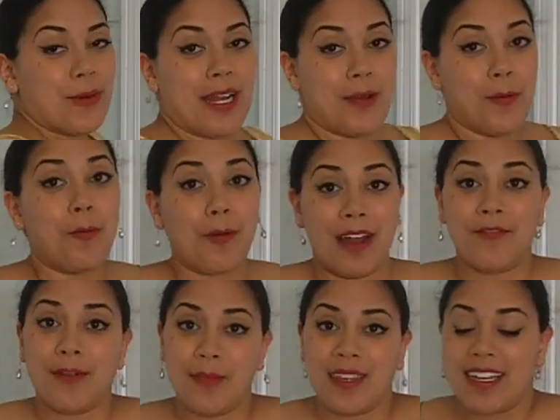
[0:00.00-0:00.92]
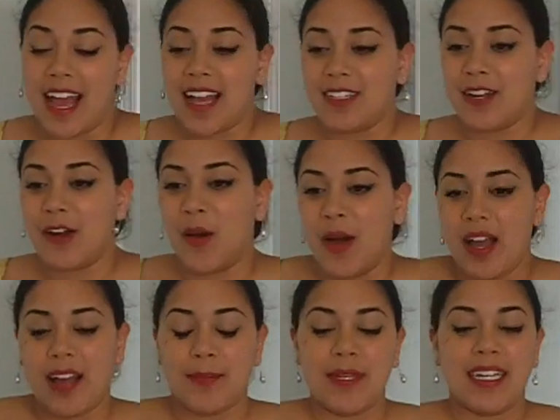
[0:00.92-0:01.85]
the way right from the
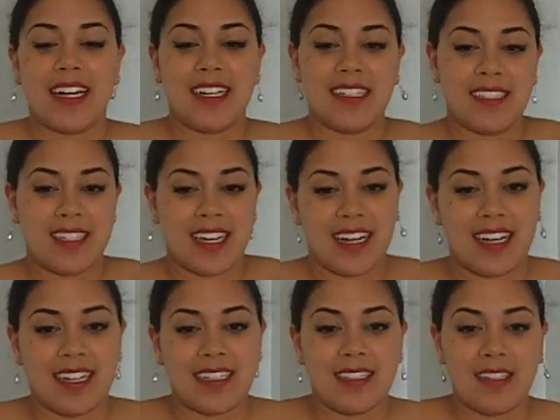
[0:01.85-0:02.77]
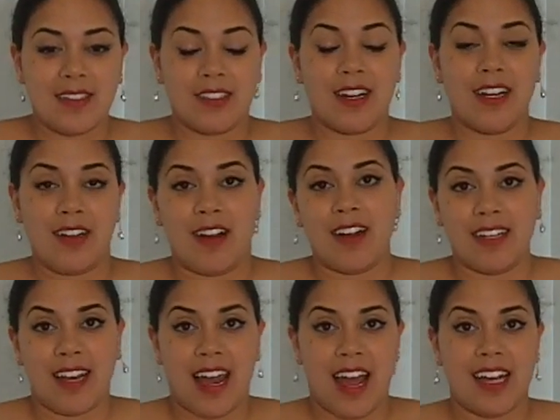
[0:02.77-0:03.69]
get-go, because Dark
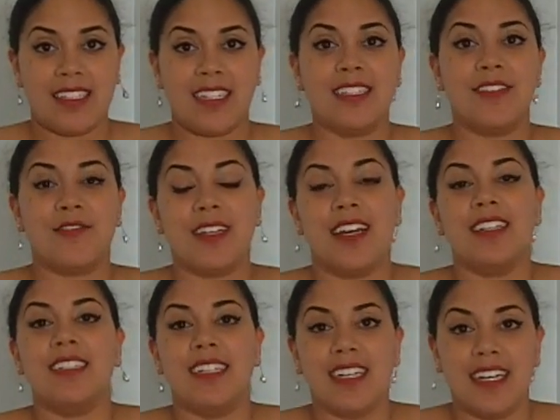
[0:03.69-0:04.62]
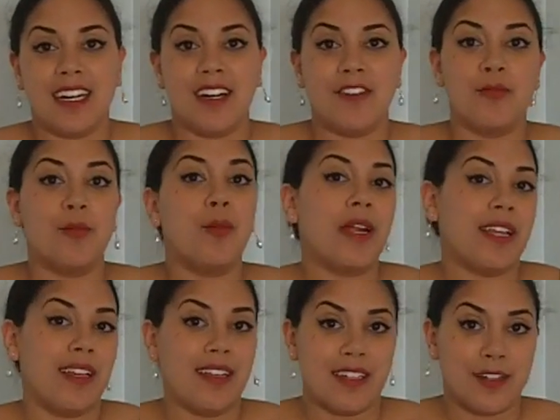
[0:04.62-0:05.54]
Garden has a different idea of
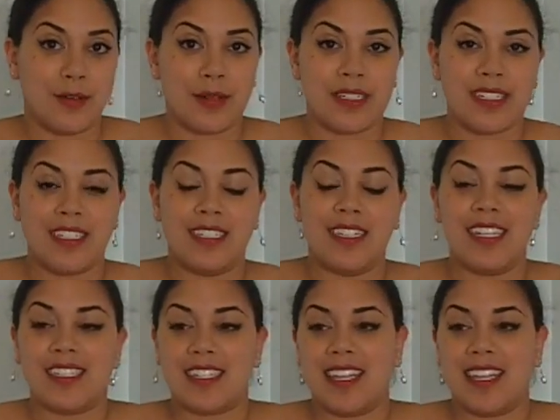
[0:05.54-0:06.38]
breaking in a corset. They